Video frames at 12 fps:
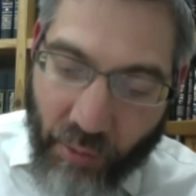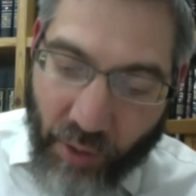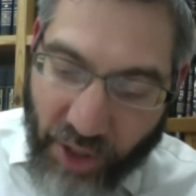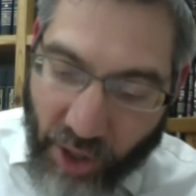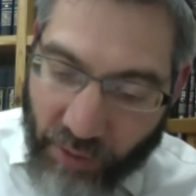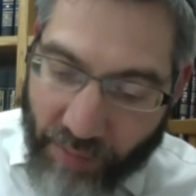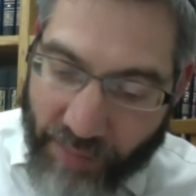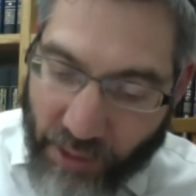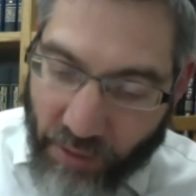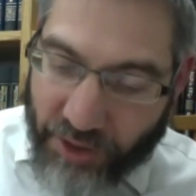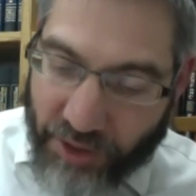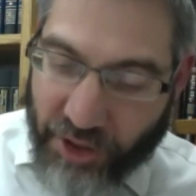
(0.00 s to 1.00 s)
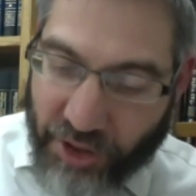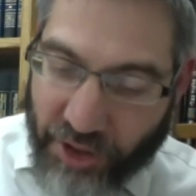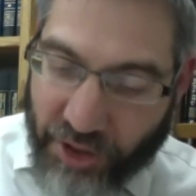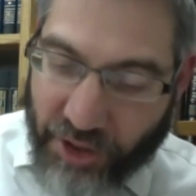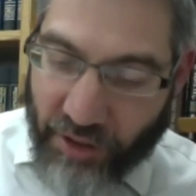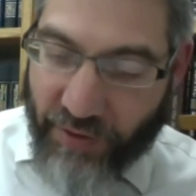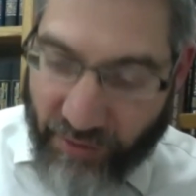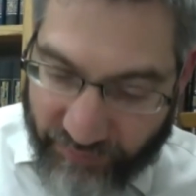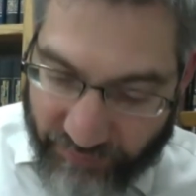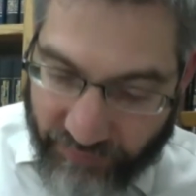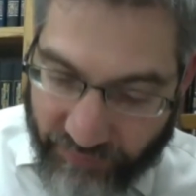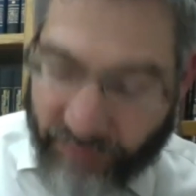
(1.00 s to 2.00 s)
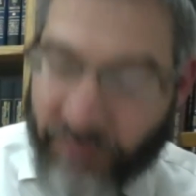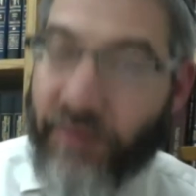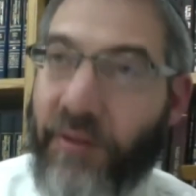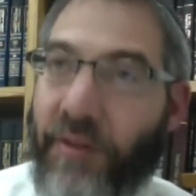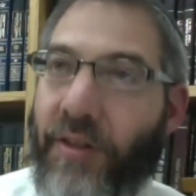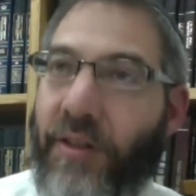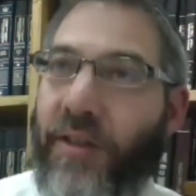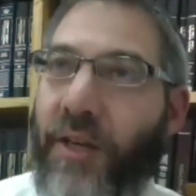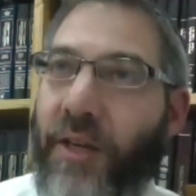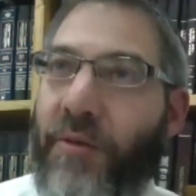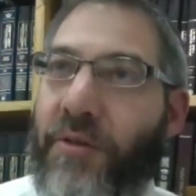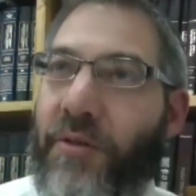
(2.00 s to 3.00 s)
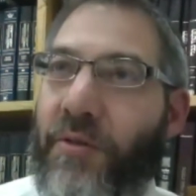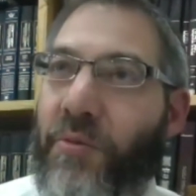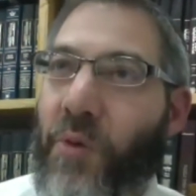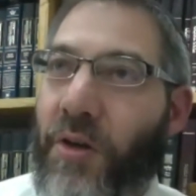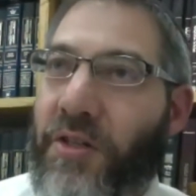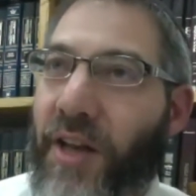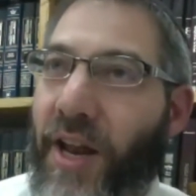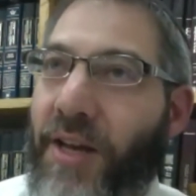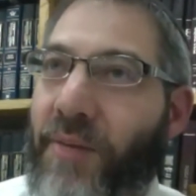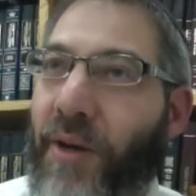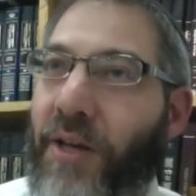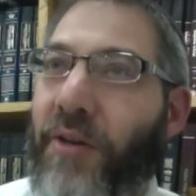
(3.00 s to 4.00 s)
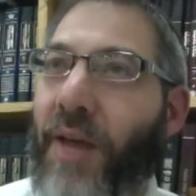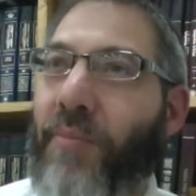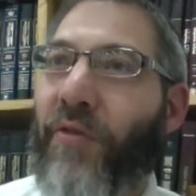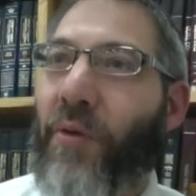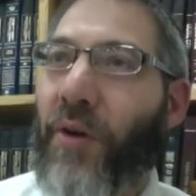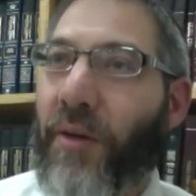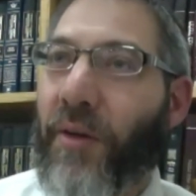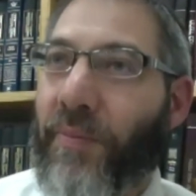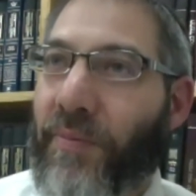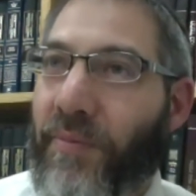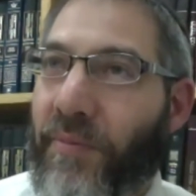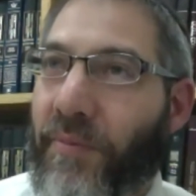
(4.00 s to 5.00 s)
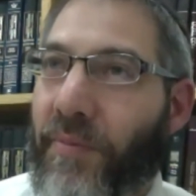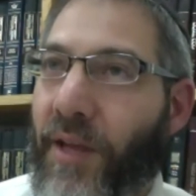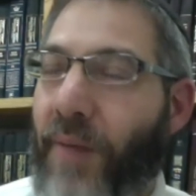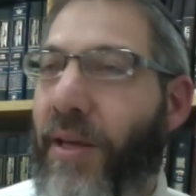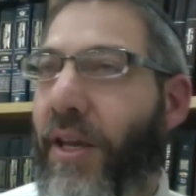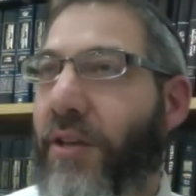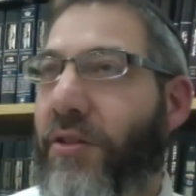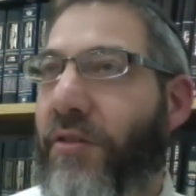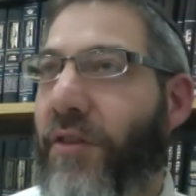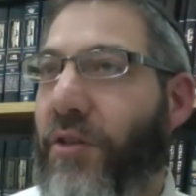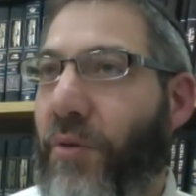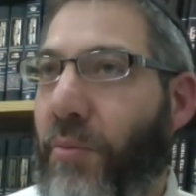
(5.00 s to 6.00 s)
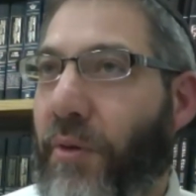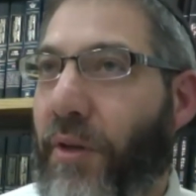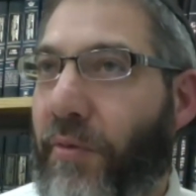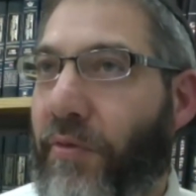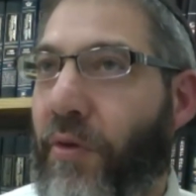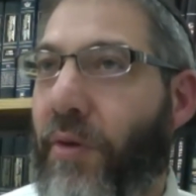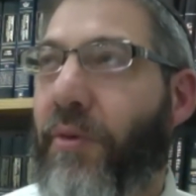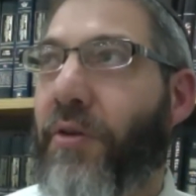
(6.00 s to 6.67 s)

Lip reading: Vayara mikol asher lefanav. He was worse than anybody who came before him. How many kings of Israel were there before him?